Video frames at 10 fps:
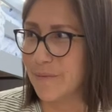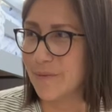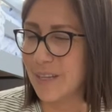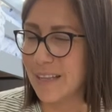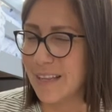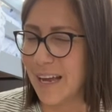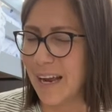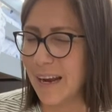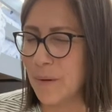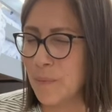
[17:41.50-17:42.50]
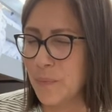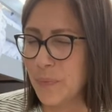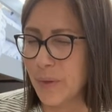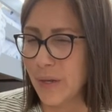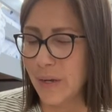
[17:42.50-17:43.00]
that they
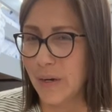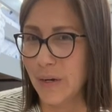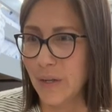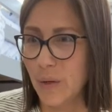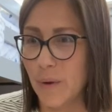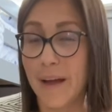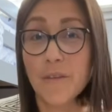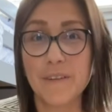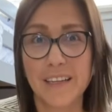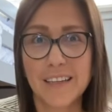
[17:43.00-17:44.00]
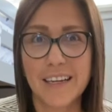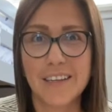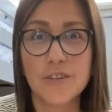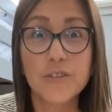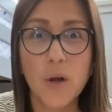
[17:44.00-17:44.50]
without feeling like
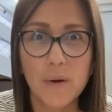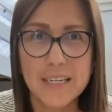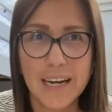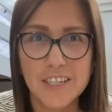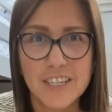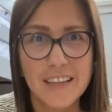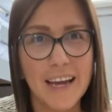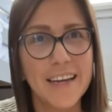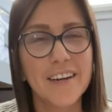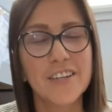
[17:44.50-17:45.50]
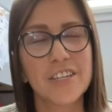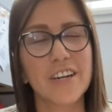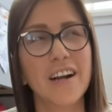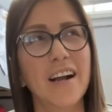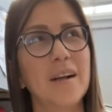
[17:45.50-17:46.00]
they're so attached to that
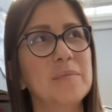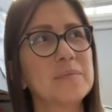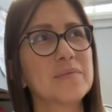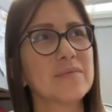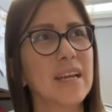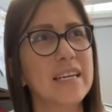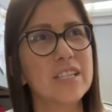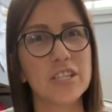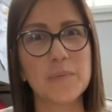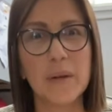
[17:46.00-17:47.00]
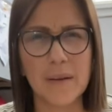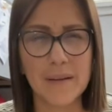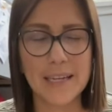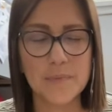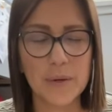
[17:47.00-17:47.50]
character. And it's just
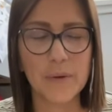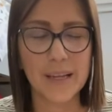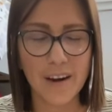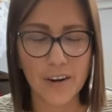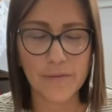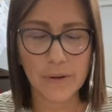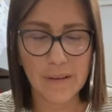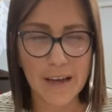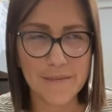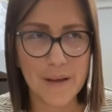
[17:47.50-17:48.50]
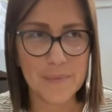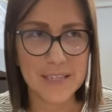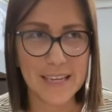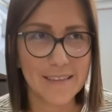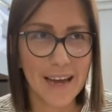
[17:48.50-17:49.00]
that's been really hard for a lot of them,
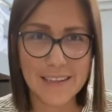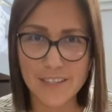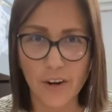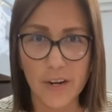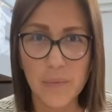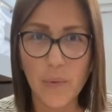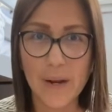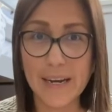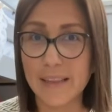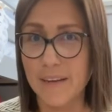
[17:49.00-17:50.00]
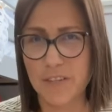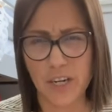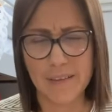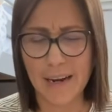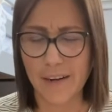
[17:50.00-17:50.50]
is like that starting point. And they've
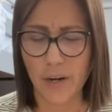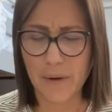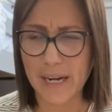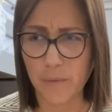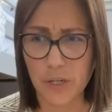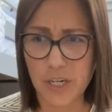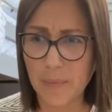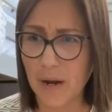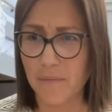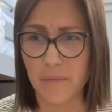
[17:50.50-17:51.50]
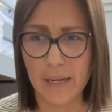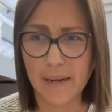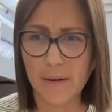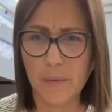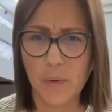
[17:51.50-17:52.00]
shared that in our writing workshop,
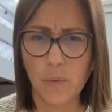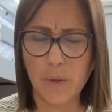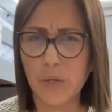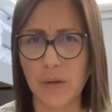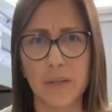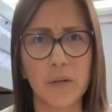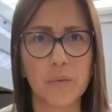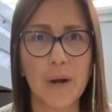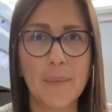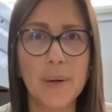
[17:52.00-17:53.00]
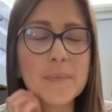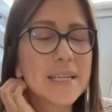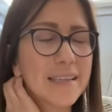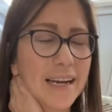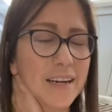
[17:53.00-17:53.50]
like when we do our little wrap-ups
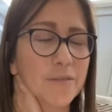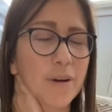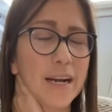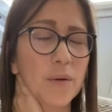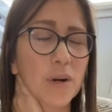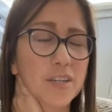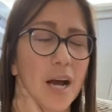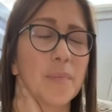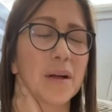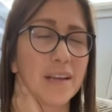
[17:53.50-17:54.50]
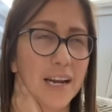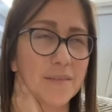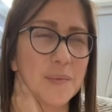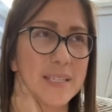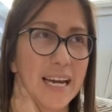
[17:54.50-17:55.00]
at the end of writing workshop, a lot of
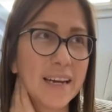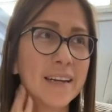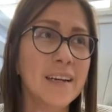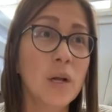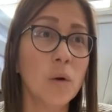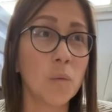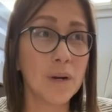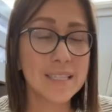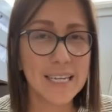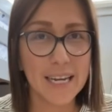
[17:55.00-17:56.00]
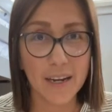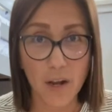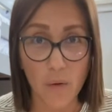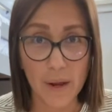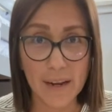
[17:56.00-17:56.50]
them said once they get
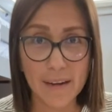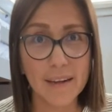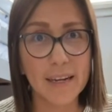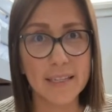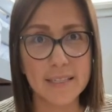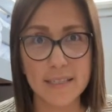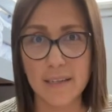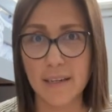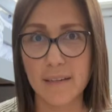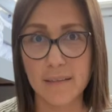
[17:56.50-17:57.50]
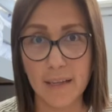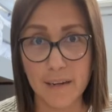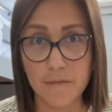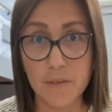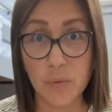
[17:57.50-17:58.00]
going,
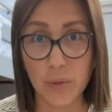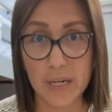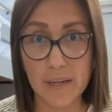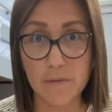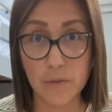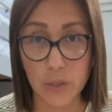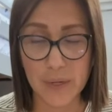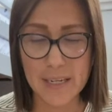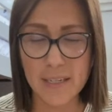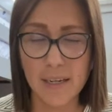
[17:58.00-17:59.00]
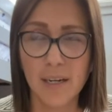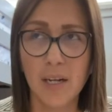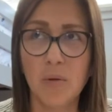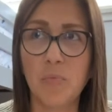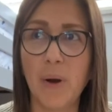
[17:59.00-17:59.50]
they feel pretty fluent,
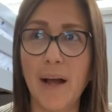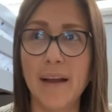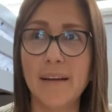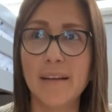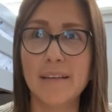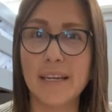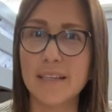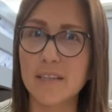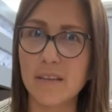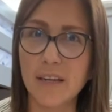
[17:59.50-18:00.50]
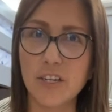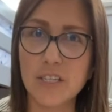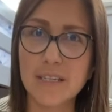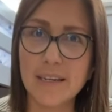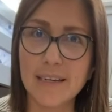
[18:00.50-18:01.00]
but that they
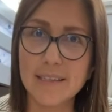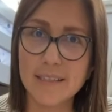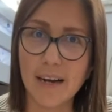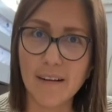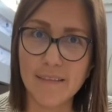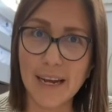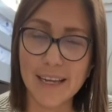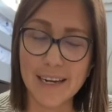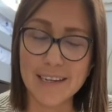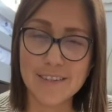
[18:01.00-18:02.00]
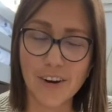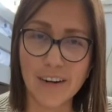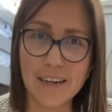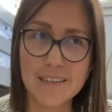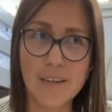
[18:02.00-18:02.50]
just get stuck on that getting
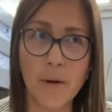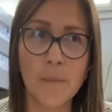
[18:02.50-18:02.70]
started. So